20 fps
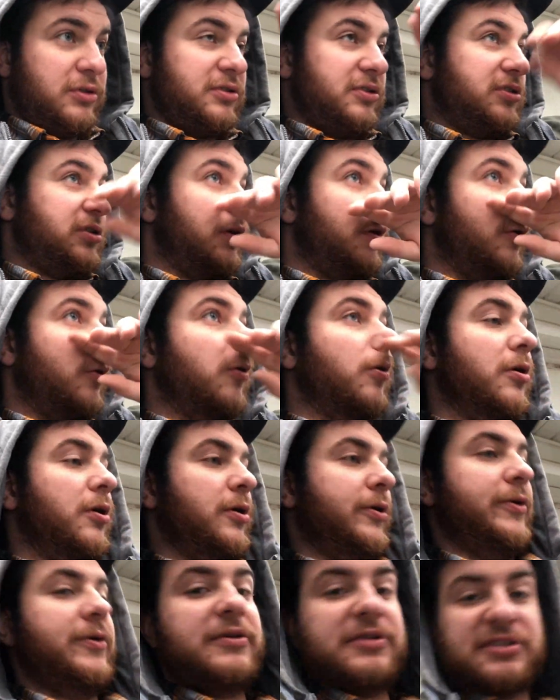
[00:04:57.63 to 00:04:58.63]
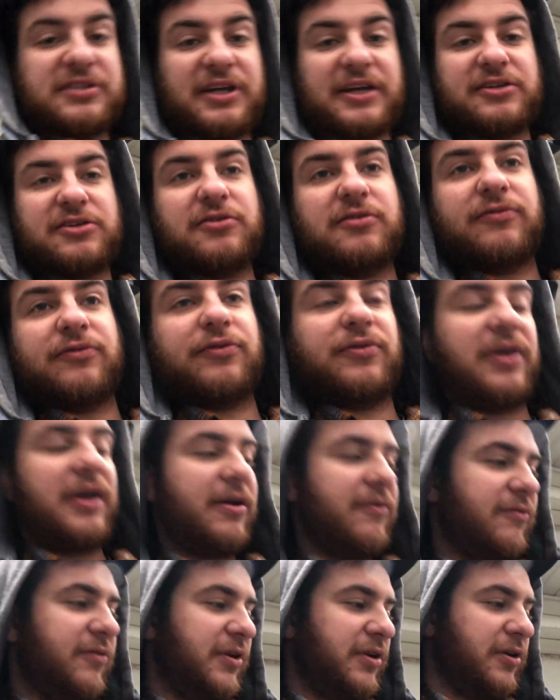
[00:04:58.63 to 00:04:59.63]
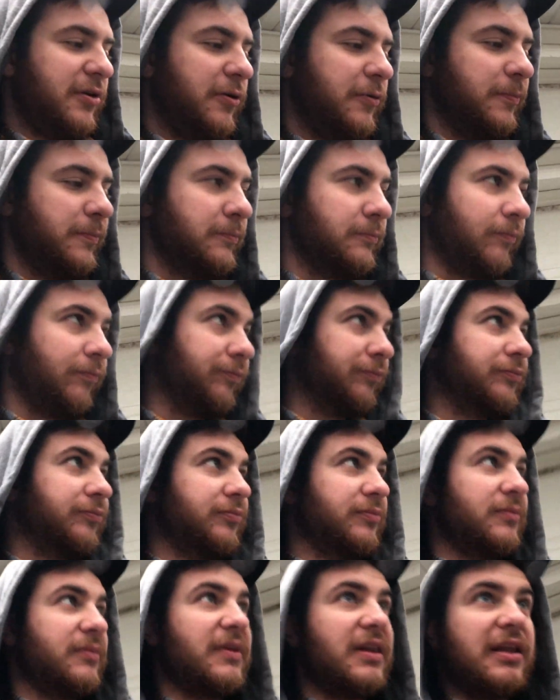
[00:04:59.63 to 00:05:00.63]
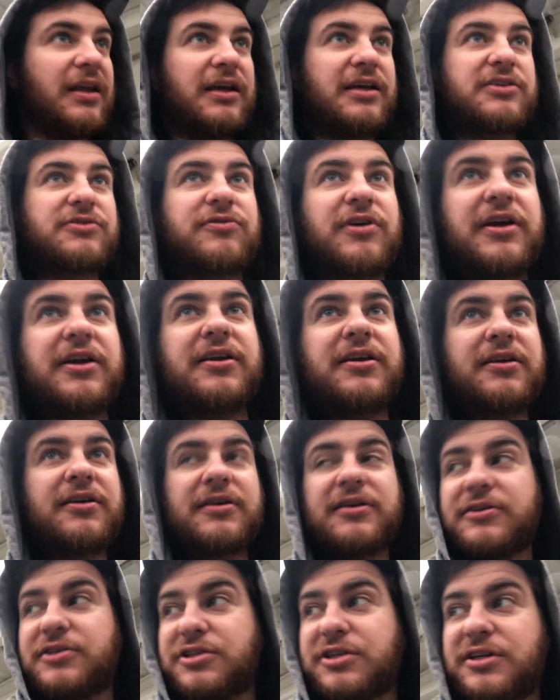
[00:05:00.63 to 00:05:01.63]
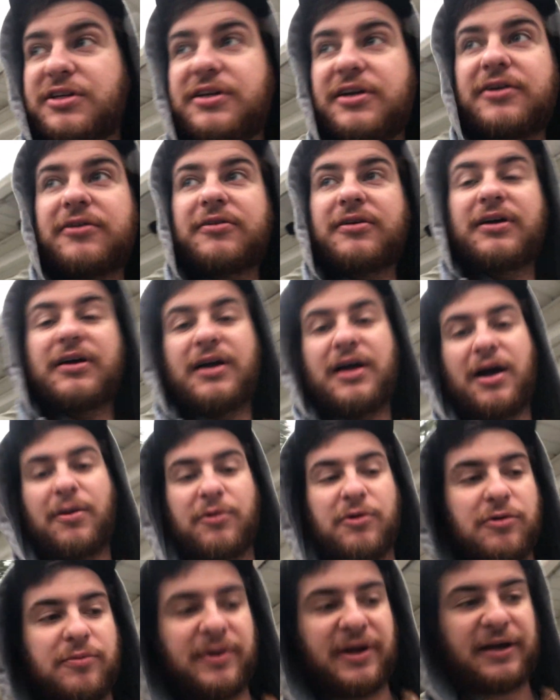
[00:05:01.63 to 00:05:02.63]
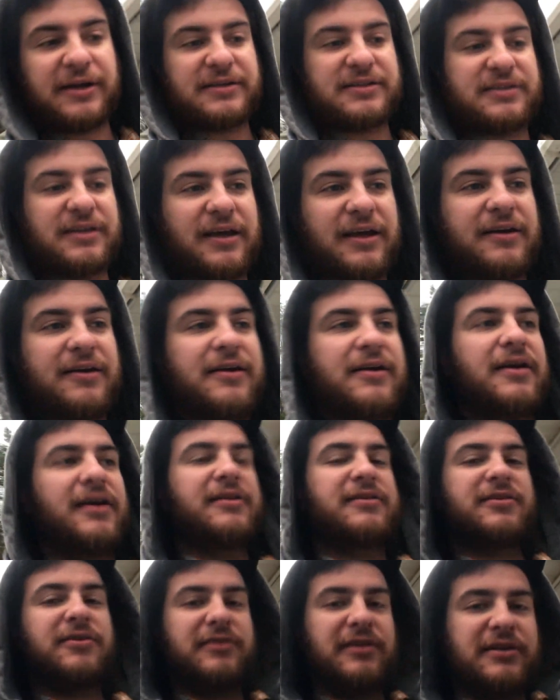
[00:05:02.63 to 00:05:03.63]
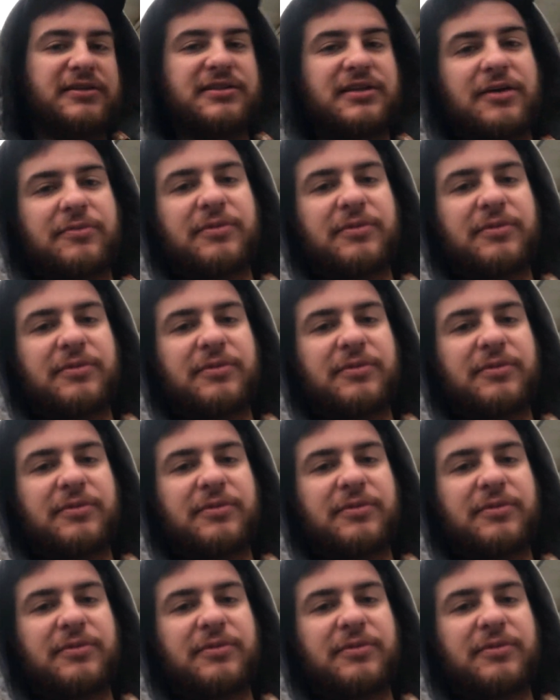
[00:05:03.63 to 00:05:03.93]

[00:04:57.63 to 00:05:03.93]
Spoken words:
So stay tuned for that video. It's raining, it's shitty out. I'm going back inside. Until next